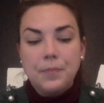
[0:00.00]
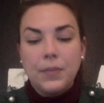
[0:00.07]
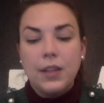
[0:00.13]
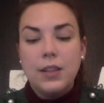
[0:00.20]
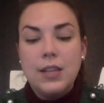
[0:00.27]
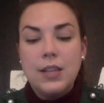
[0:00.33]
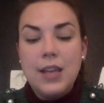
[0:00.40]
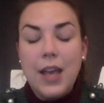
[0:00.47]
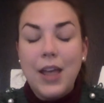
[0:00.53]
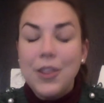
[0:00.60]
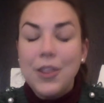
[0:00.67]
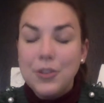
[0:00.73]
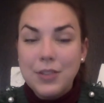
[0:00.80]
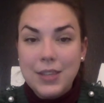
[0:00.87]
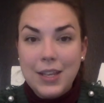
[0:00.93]
The
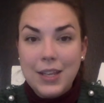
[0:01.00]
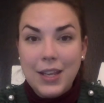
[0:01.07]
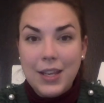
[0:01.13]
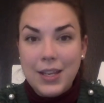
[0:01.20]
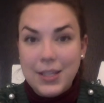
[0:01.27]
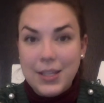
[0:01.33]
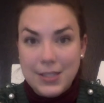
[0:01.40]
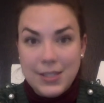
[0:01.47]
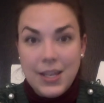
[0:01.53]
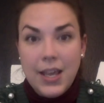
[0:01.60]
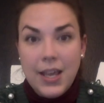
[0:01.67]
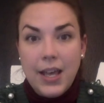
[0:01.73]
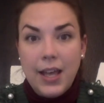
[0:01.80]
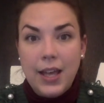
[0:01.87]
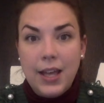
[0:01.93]
other thing is,
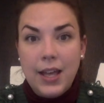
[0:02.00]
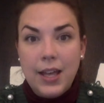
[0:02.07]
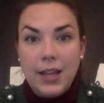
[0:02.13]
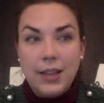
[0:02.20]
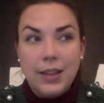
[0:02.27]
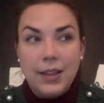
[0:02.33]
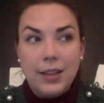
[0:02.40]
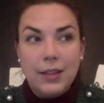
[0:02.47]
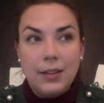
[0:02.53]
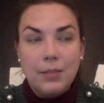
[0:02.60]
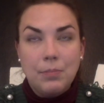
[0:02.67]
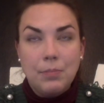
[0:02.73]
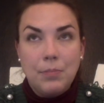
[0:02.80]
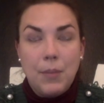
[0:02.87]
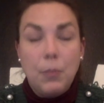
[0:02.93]

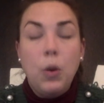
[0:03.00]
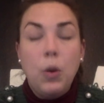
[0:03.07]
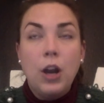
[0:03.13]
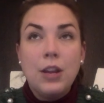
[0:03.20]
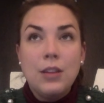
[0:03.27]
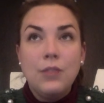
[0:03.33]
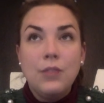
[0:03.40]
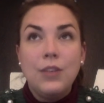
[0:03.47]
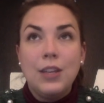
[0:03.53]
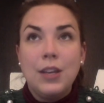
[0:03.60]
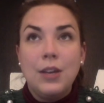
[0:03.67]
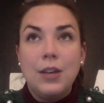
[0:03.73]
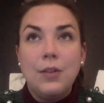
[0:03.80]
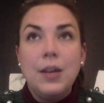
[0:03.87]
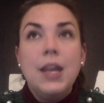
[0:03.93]
part of the
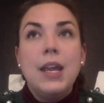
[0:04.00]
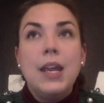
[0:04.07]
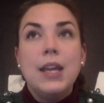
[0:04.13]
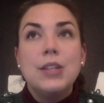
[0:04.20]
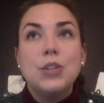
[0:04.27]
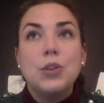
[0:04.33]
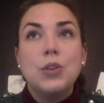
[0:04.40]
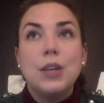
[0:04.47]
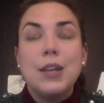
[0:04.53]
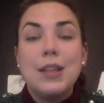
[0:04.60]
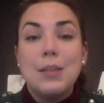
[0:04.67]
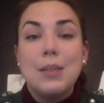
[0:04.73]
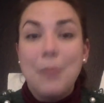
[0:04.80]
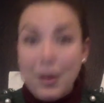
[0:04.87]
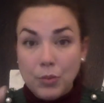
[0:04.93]
video is
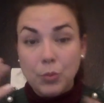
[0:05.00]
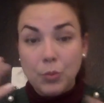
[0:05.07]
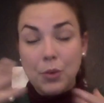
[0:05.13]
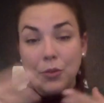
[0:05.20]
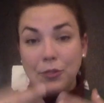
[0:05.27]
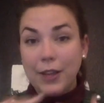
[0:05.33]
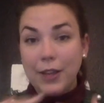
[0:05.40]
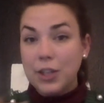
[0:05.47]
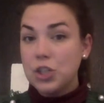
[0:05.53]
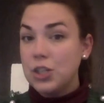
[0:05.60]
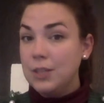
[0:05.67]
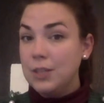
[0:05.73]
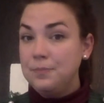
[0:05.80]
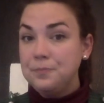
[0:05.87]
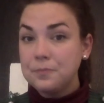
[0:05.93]
creating the mountain
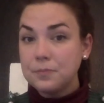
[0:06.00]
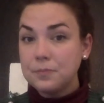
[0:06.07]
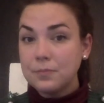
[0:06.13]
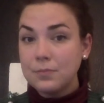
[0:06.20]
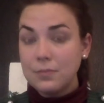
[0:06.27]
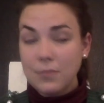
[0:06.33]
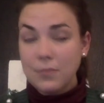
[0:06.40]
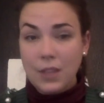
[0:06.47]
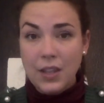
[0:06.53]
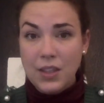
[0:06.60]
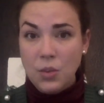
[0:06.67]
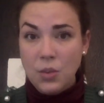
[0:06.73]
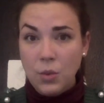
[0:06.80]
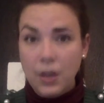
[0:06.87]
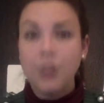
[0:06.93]
reflection in
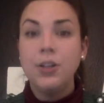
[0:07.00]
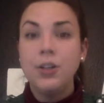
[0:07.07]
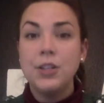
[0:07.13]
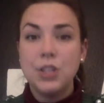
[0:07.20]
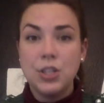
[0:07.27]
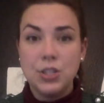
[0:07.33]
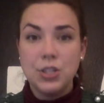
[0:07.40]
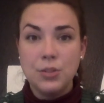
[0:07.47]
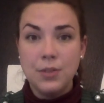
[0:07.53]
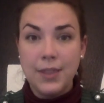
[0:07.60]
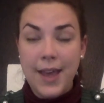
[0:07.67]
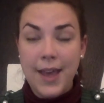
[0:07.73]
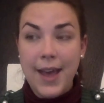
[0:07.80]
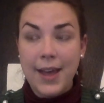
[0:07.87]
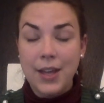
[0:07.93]
the water, and to do
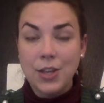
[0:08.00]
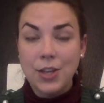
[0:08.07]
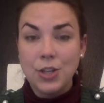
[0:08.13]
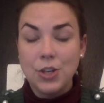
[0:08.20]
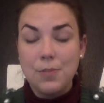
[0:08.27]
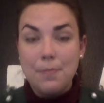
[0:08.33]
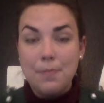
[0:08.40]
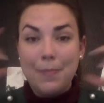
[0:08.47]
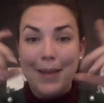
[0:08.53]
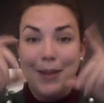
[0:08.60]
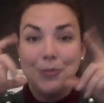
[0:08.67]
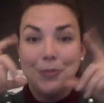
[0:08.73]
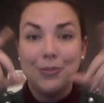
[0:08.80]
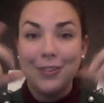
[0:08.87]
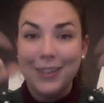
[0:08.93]
that, your
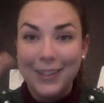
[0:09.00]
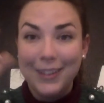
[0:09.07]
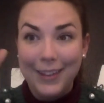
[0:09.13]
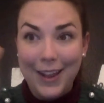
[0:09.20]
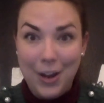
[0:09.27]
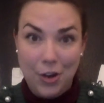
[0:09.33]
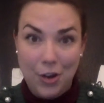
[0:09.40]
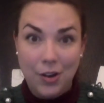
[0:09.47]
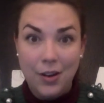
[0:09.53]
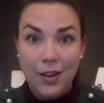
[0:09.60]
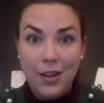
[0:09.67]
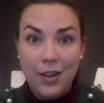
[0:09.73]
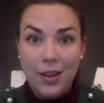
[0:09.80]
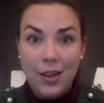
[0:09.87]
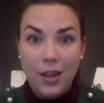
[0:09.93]
mountain layer
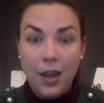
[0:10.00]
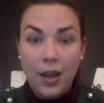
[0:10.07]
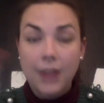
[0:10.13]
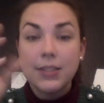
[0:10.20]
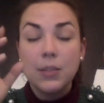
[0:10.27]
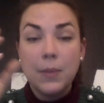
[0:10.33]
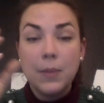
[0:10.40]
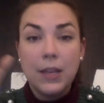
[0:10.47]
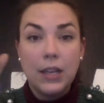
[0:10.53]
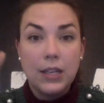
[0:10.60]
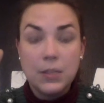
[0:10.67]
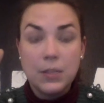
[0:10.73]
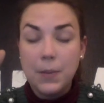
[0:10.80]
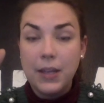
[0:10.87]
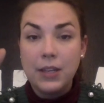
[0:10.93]
has to be an
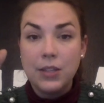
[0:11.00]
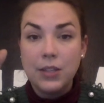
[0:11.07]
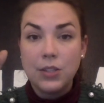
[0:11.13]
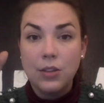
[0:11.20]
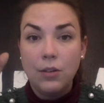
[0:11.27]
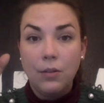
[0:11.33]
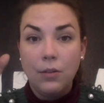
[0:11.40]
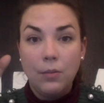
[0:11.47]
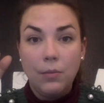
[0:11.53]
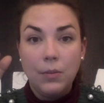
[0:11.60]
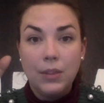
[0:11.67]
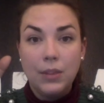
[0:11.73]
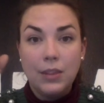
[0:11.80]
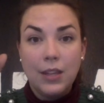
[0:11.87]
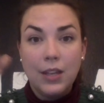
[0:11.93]
independent, so
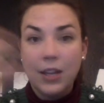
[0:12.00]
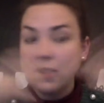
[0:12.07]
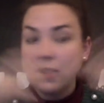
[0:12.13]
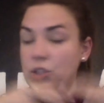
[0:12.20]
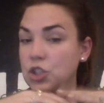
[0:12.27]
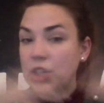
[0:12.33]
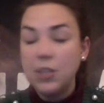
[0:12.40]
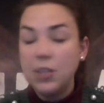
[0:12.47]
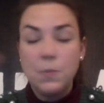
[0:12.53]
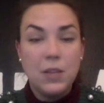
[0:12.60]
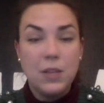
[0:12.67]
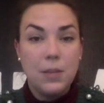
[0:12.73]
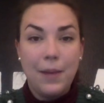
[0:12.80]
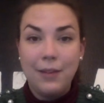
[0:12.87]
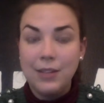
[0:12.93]
it has to just be
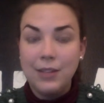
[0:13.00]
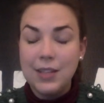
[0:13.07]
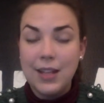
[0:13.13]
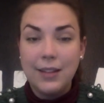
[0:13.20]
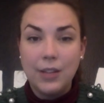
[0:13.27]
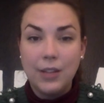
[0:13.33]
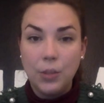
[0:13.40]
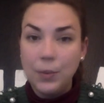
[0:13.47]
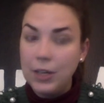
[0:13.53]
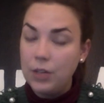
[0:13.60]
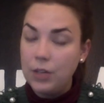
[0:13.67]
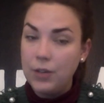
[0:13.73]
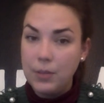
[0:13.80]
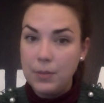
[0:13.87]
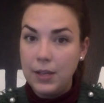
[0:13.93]
the mountain and that little bit of
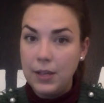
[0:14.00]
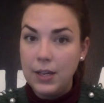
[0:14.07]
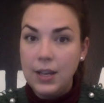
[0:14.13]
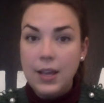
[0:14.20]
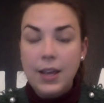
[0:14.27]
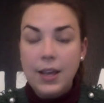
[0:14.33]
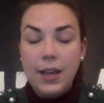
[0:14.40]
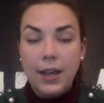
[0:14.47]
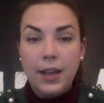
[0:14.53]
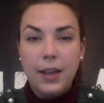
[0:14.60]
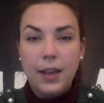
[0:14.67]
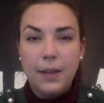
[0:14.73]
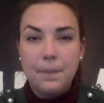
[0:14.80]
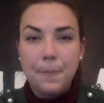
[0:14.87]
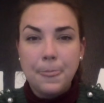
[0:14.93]
green bit.
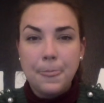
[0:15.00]
And